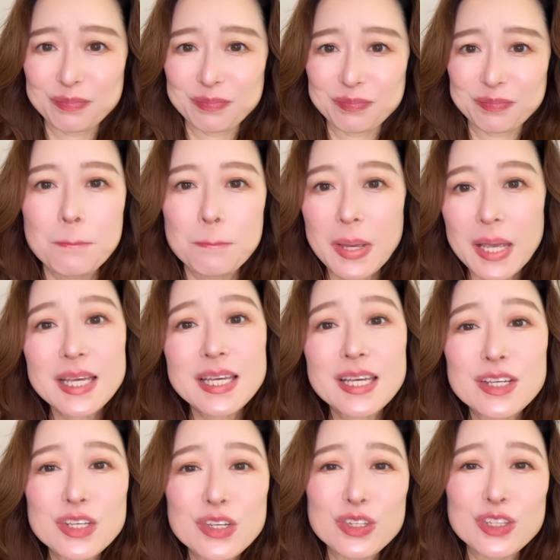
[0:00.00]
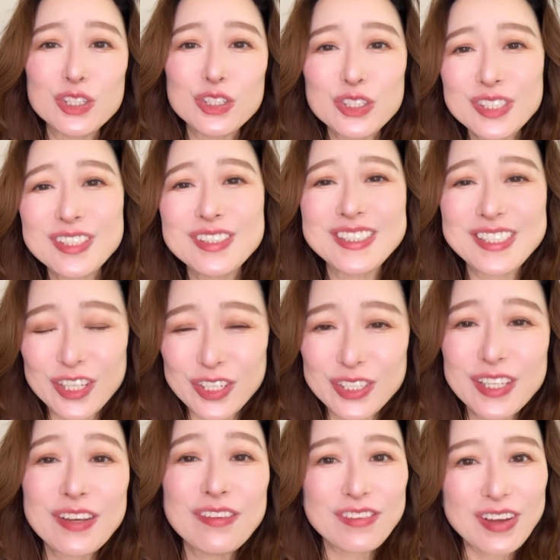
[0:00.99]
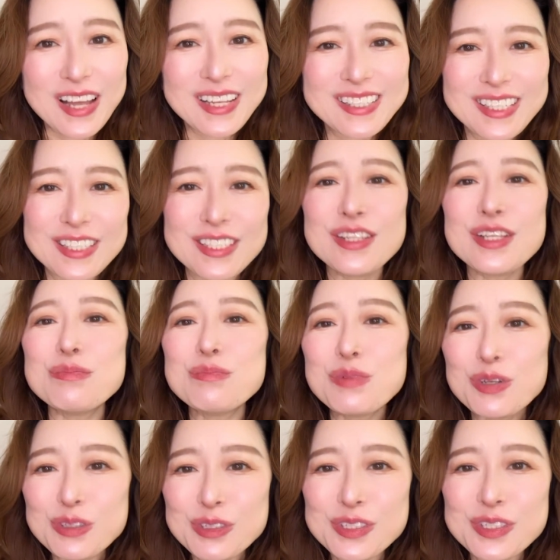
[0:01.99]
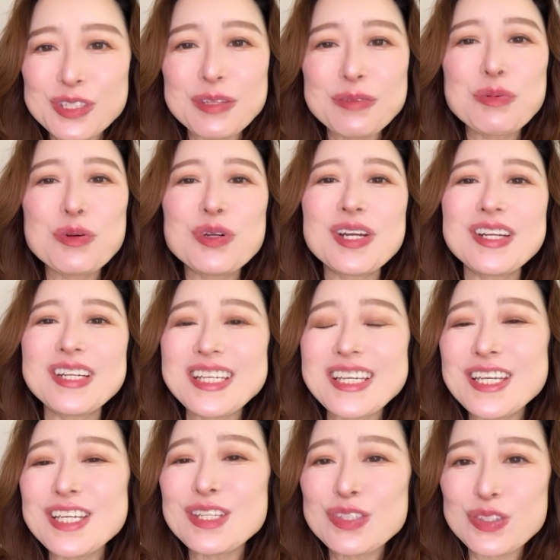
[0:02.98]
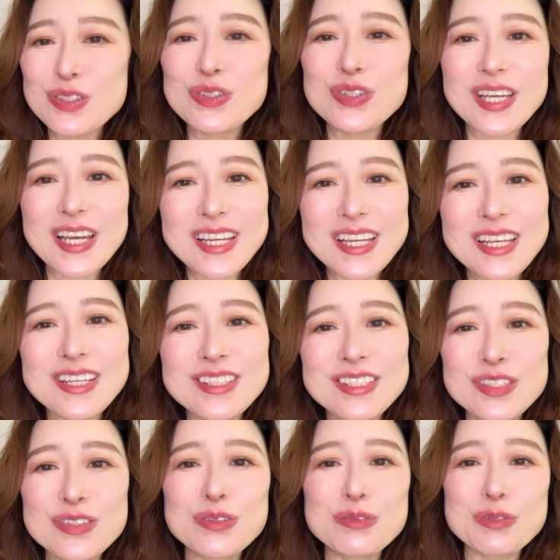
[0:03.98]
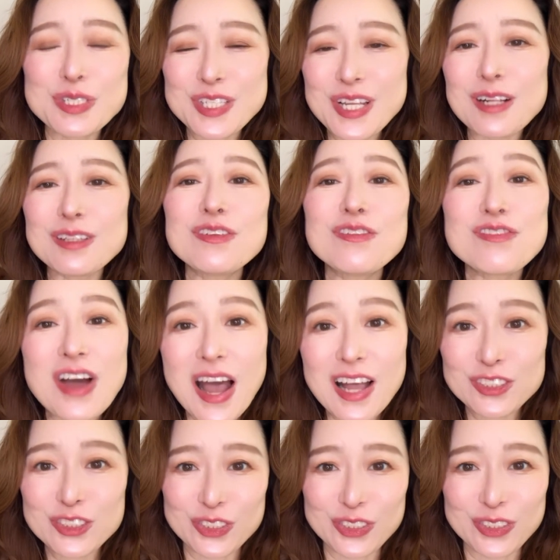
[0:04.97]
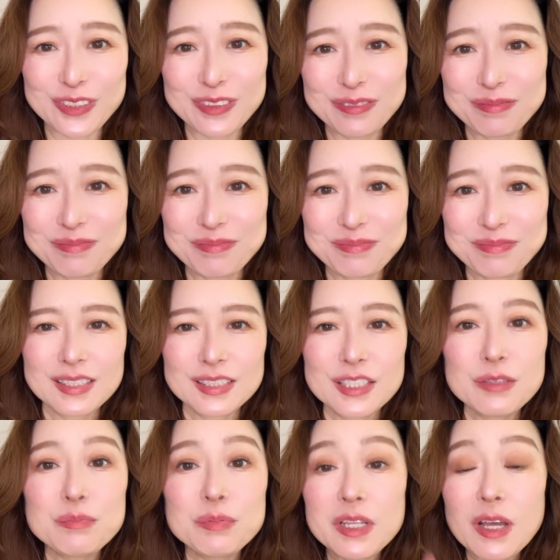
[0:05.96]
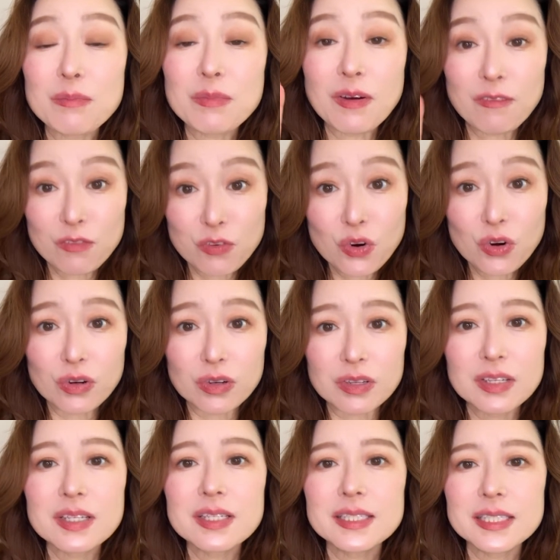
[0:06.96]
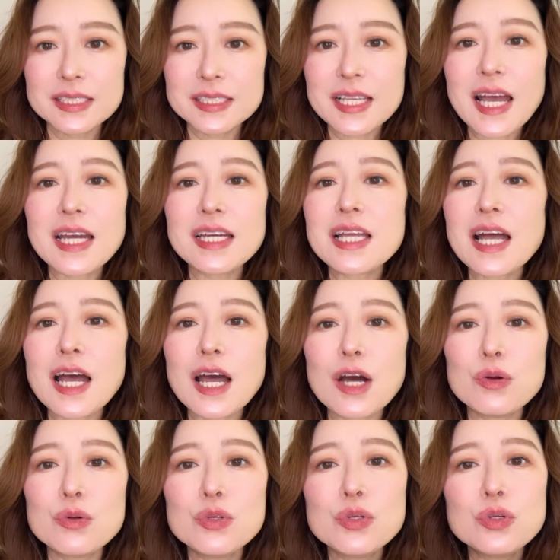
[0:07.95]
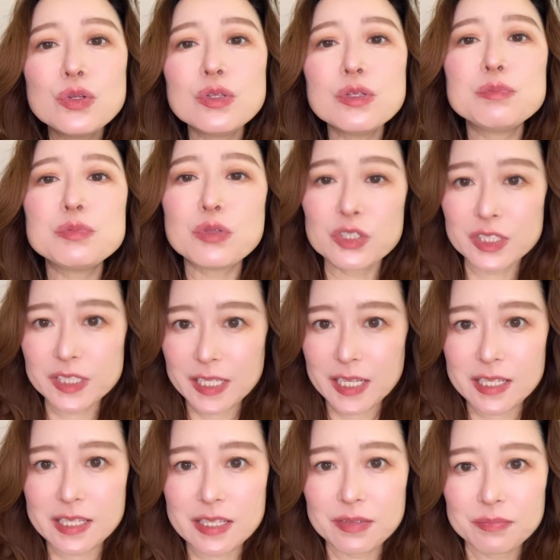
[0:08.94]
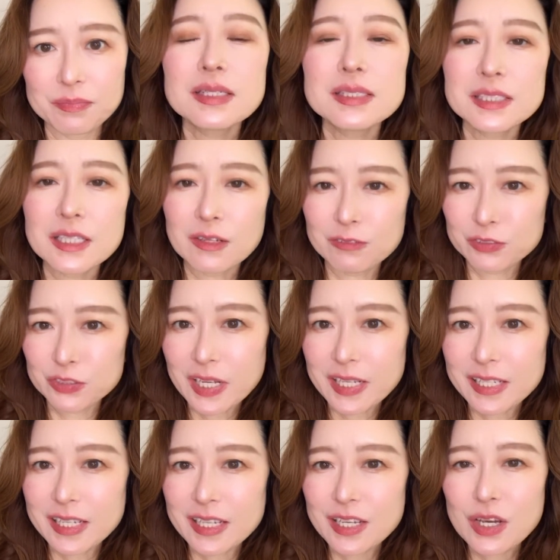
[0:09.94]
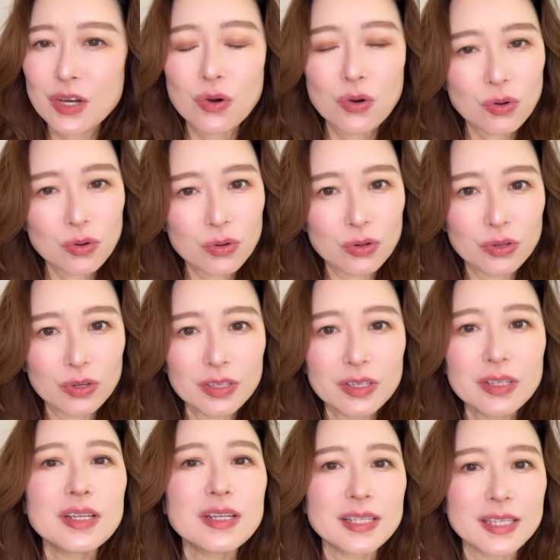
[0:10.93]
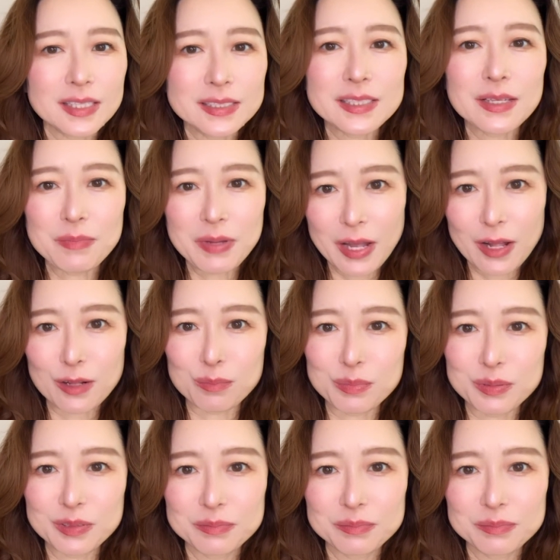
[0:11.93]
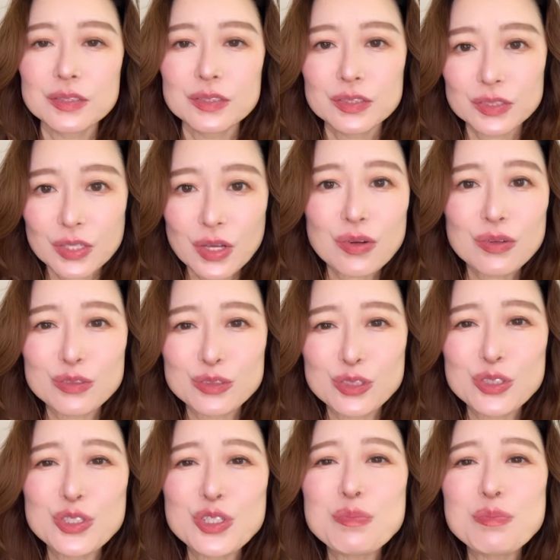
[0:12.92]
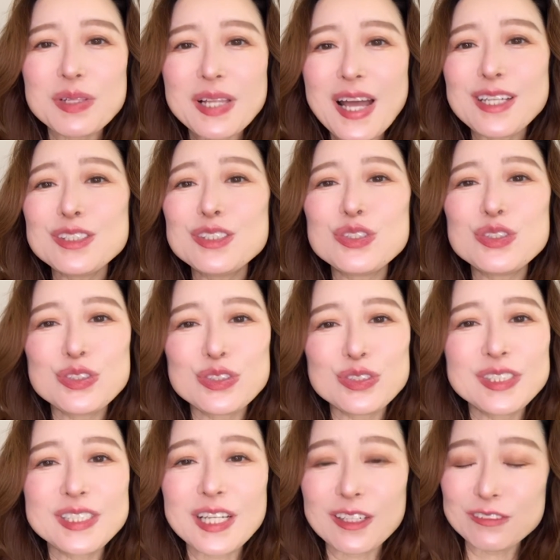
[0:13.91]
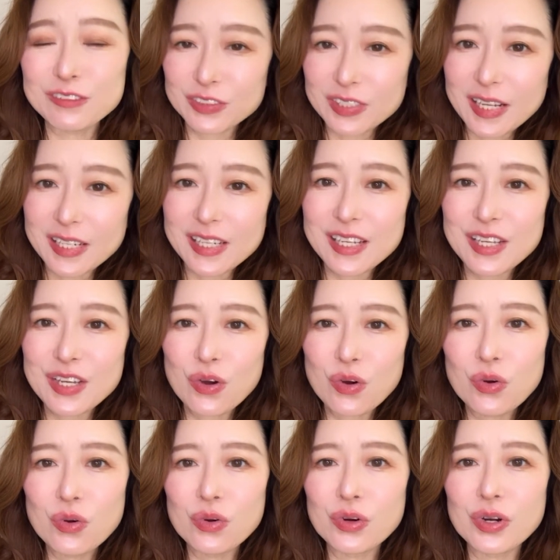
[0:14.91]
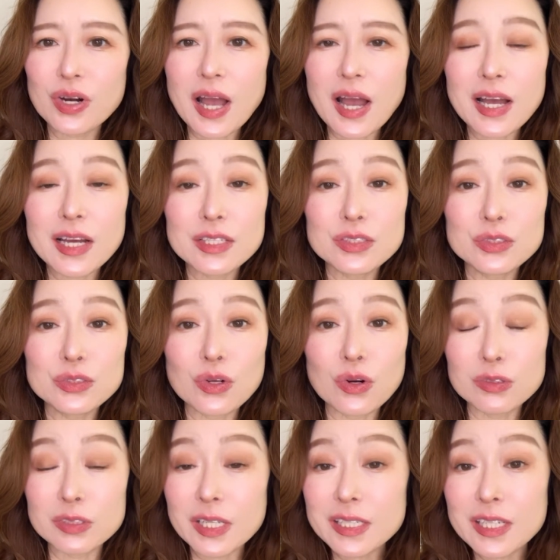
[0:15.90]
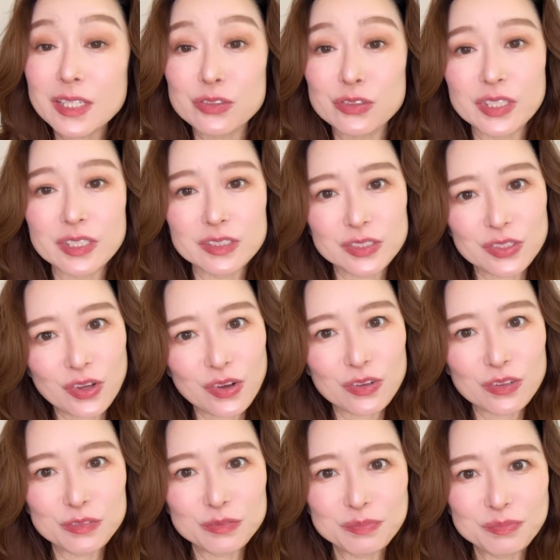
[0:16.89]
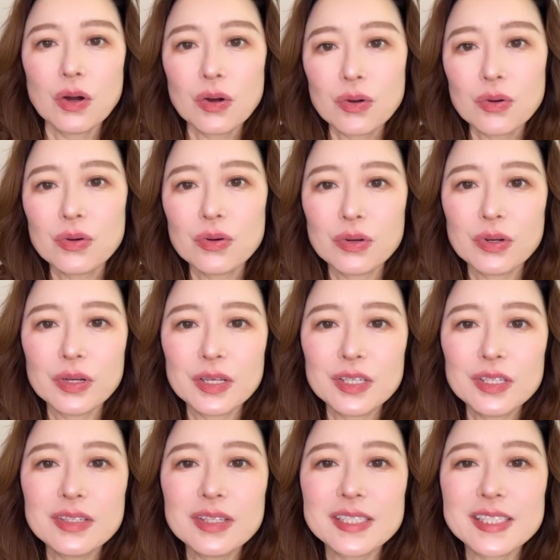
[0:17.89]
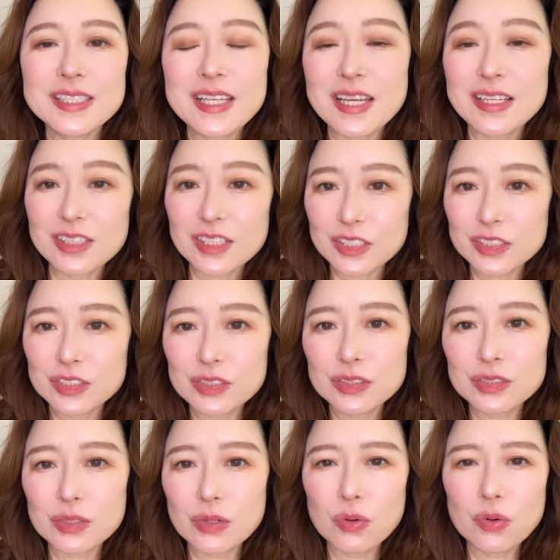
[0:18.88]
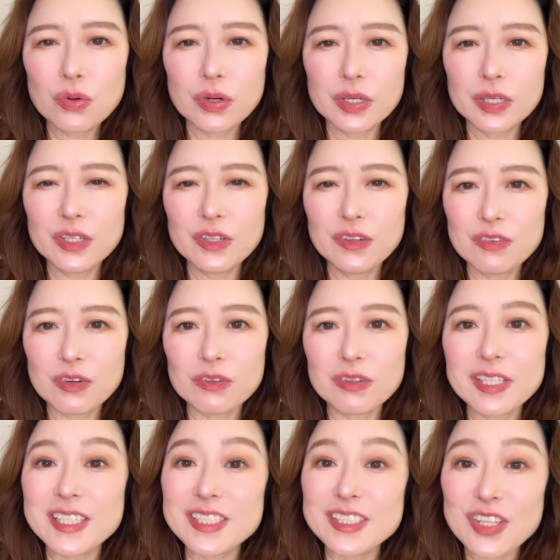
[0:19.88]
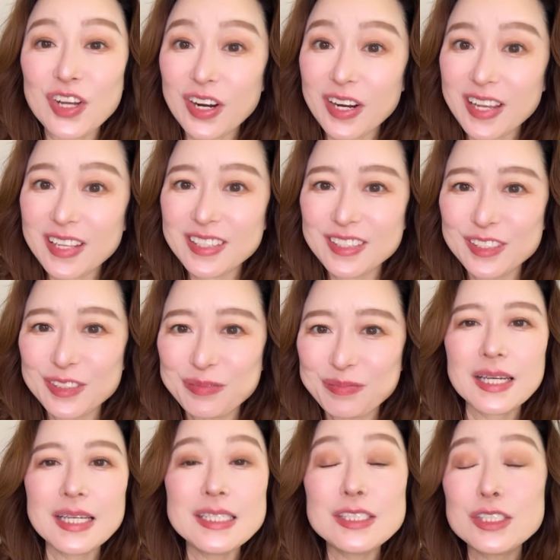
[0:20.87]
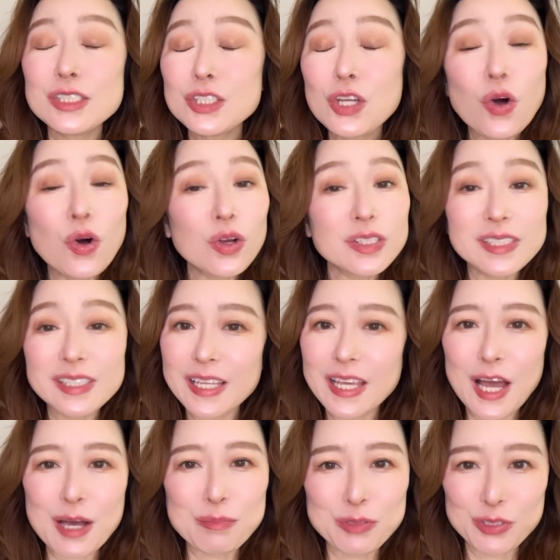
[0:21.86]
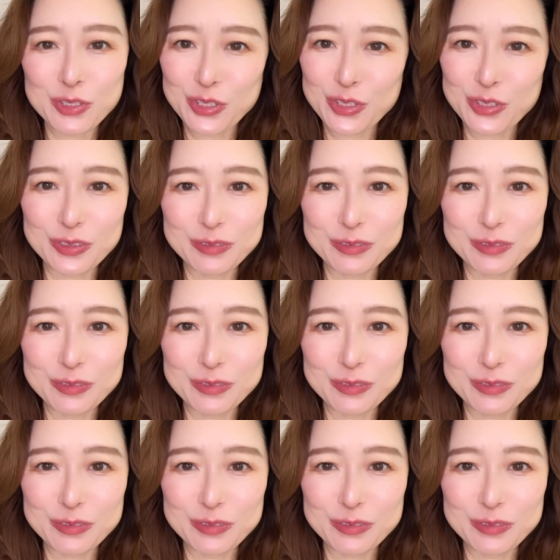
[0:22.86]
Making your learning journey fun is the most important key to getting your result faster. Tip number 4. Decide how you'll proceed. Self-study or get some help. So, do you plan to do self-study or are you already doing so? Or you're gonna take lessons or you've already started? It's totally up to you.